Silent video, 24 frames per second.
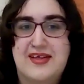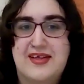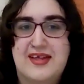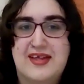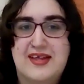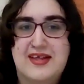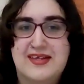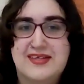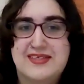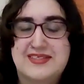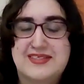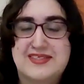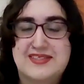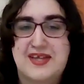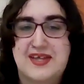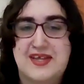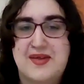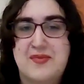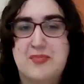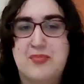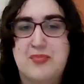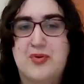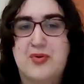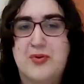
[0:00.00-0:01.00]
is
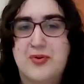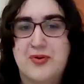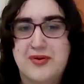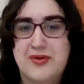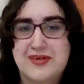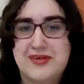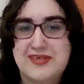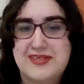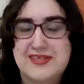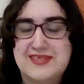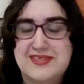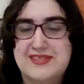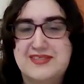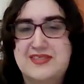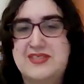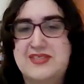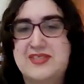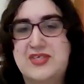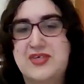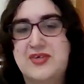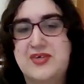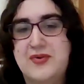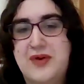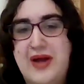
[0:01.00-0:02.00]
important
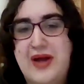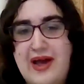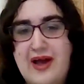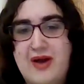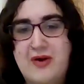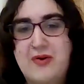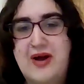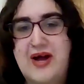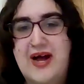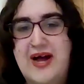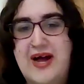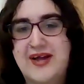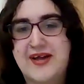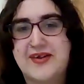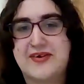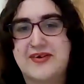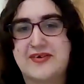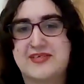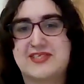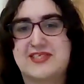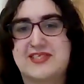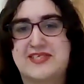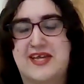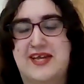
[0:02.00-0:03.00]
to how I
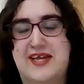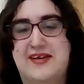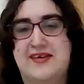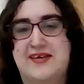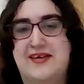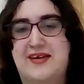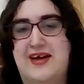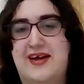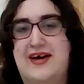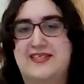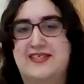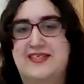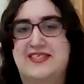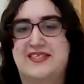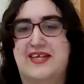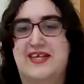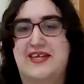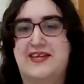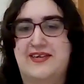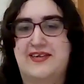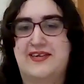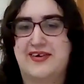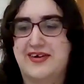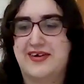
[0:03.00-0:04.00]
understand God's
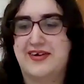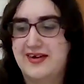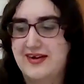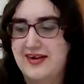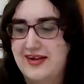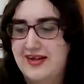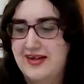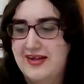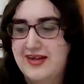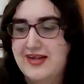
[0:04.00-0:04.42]
nature.